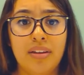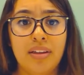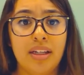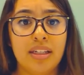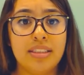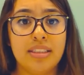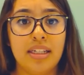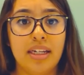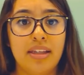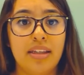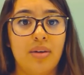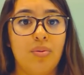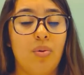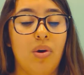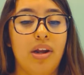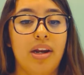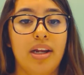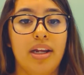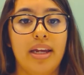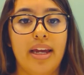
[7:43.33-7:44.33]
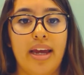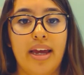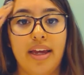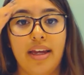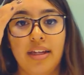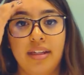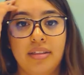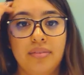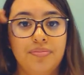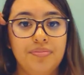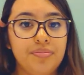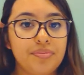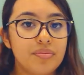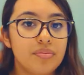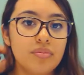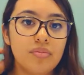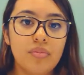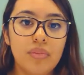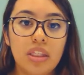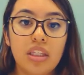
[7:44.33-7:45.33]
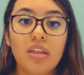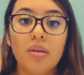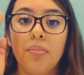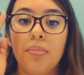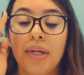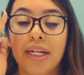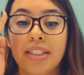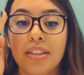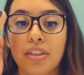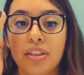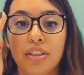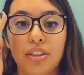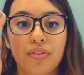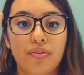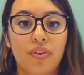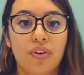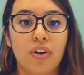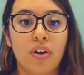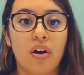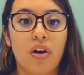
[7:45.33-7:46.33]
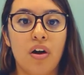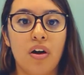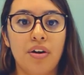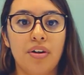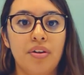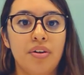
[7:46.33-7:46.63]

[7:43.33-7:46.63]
Let's say they want to get pictures for a car.